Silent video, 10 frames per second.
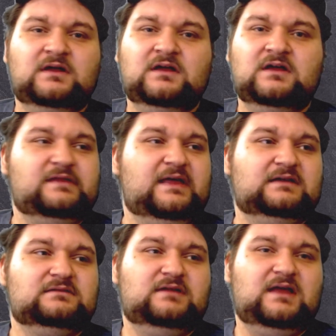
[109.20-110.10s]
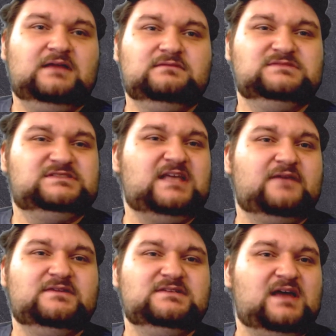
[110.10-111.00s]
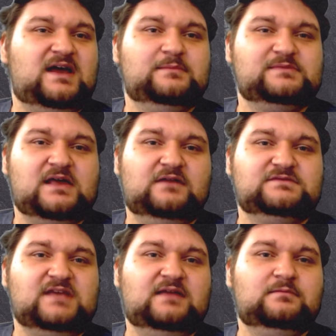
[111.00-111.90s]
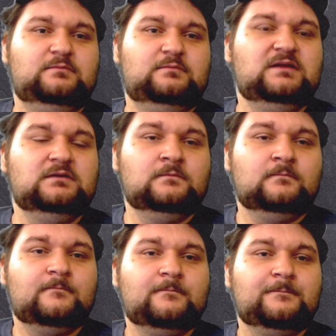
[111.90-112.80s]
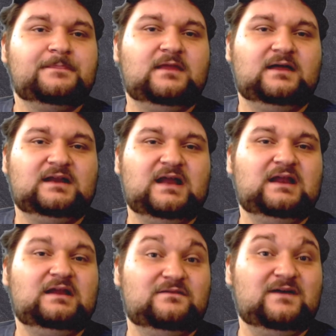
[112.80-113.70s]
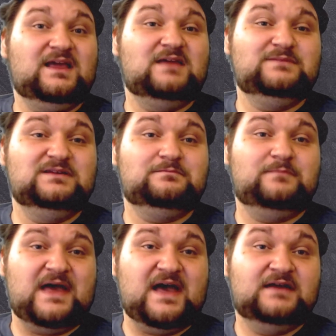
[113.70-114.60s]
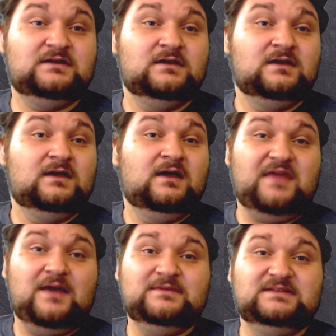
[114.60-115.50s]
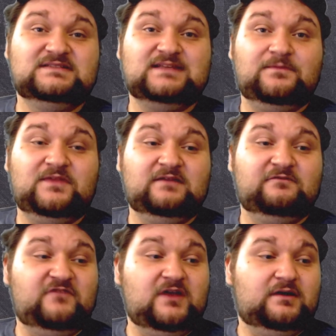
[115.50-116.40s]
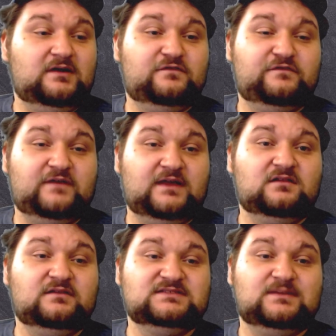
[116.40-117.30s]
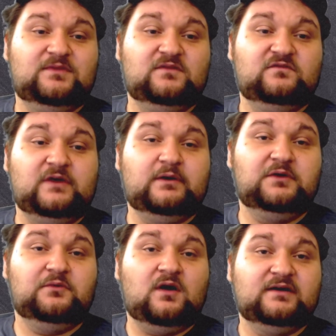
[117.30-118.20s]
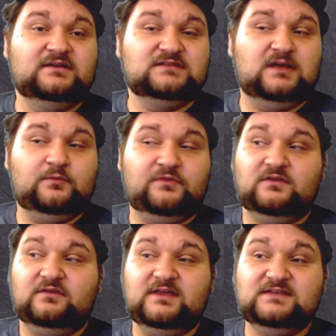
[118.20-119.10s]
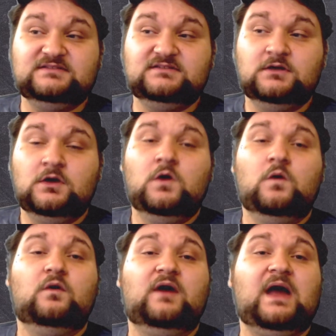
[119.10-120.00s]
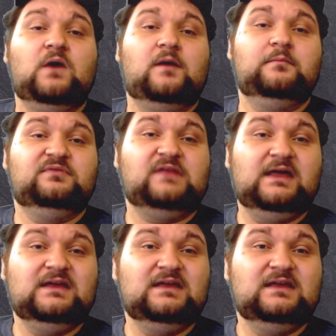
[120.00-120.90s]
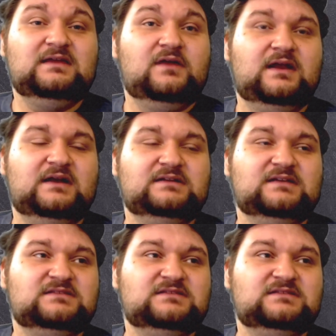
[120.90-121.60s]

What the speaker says: like, 7 times out of 10 beat, and if I get beat bad, that means something very fatal and something very wrong is up with the list or how I'm playing it, and it doesn't,